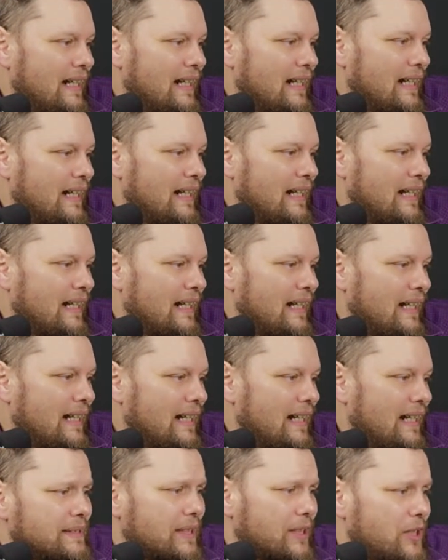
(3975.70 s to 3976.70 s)
as it
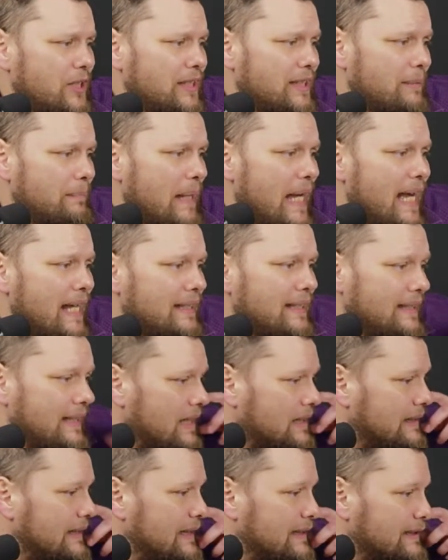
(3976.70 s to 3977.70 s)
happens, the good, the bad, and the
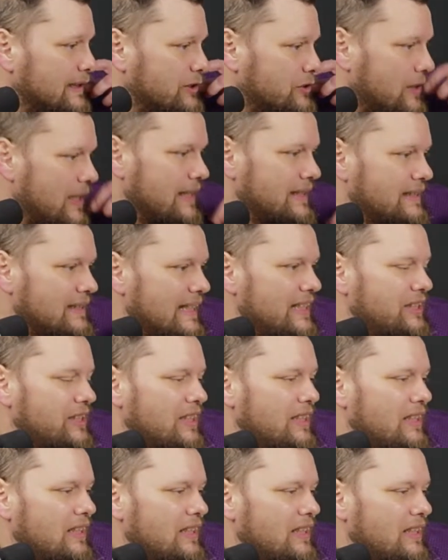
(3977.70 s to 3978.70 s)
ugly is a
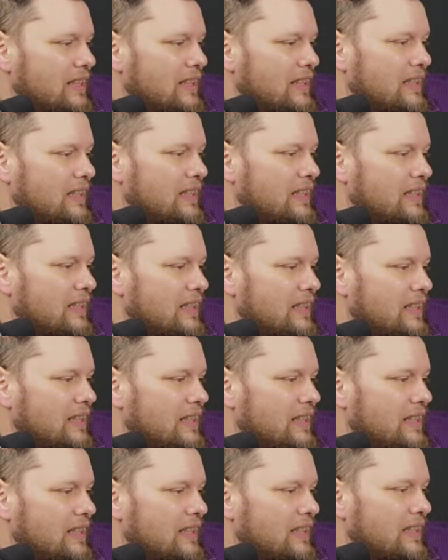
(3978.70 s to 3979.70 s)
translation of an Italian
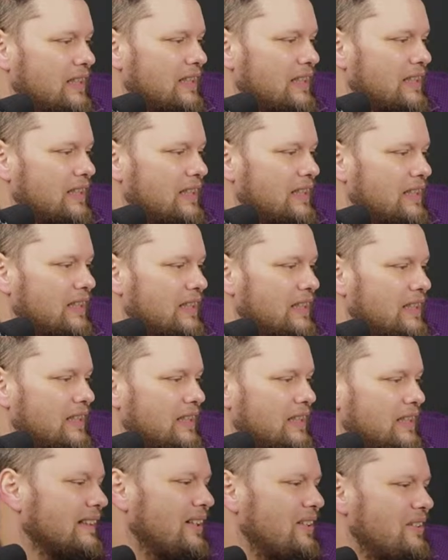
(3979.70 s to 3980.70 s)
title.
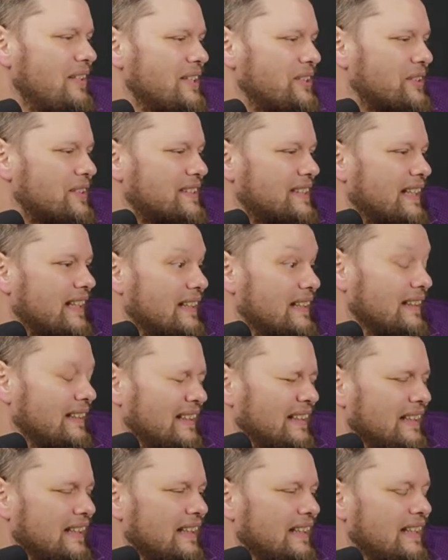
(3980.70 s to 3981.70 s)
Oh, interesting.
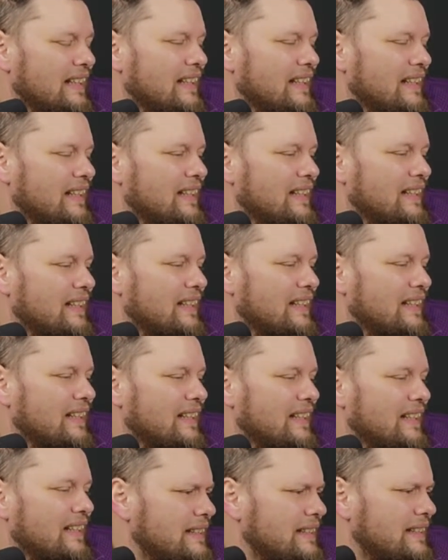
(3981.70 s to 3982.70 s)
Though the
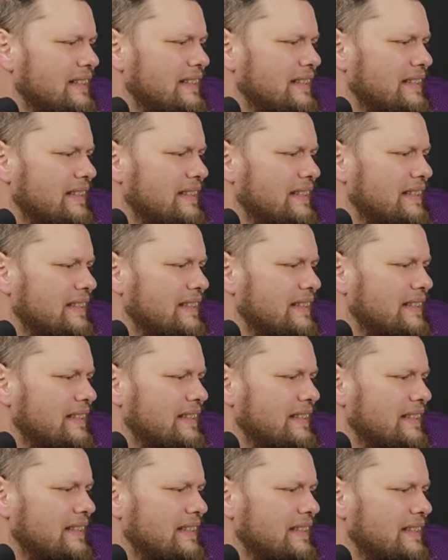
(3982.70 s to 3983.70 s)
Italian title is
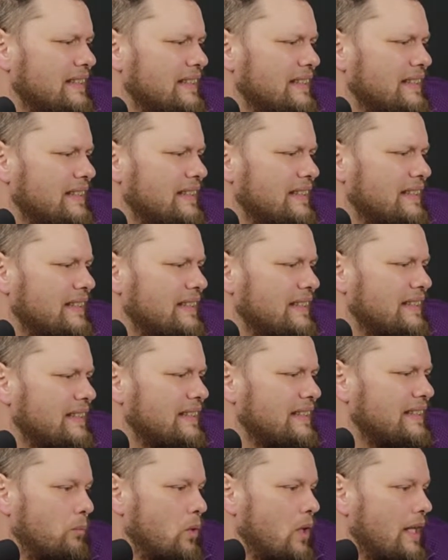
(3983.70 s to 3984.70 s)
different order.
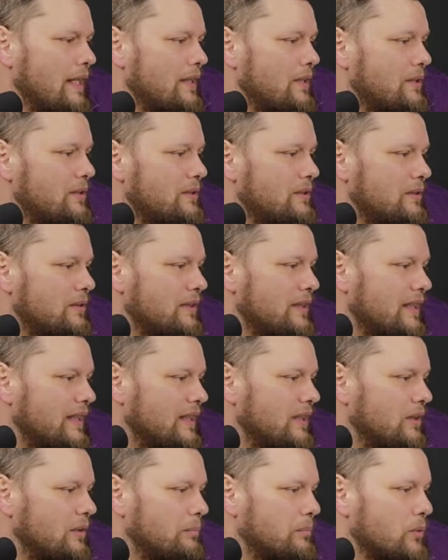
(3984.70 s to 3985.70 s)
Il buono,
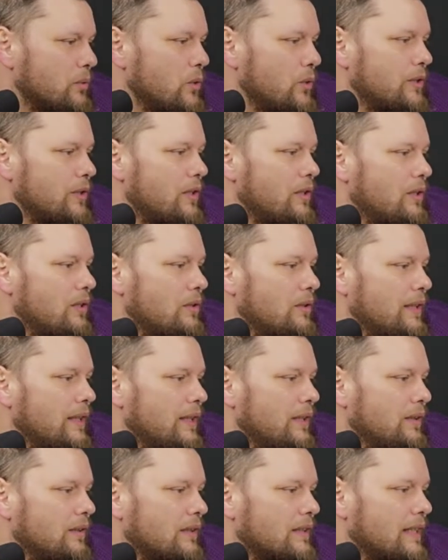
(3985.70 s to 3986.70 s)
il brutto,
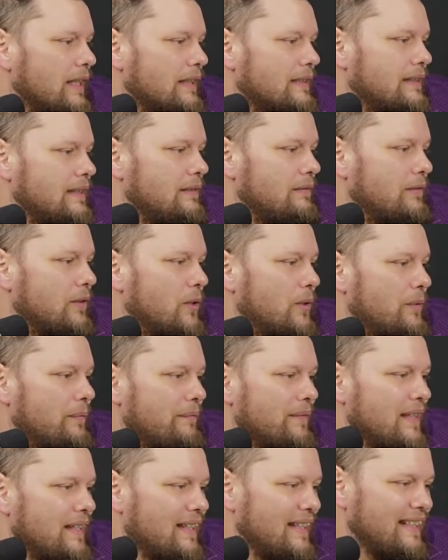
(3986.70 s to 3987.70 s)
il cattivo.
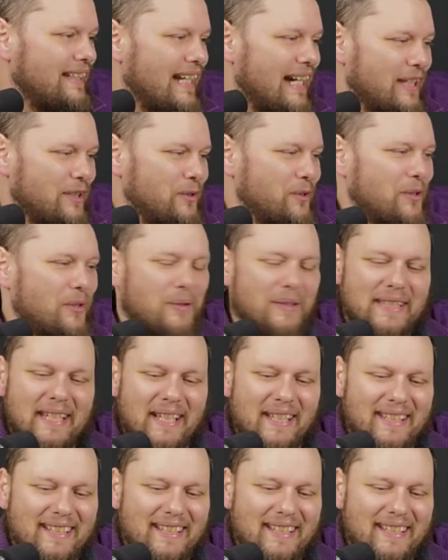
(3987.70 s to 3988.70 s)
Yeah, I don't know
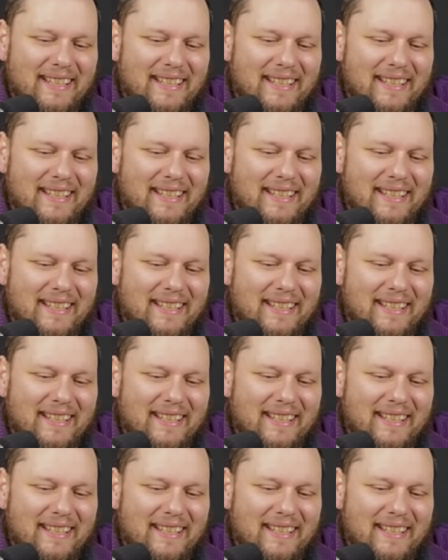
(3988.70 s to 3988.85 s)
Italian.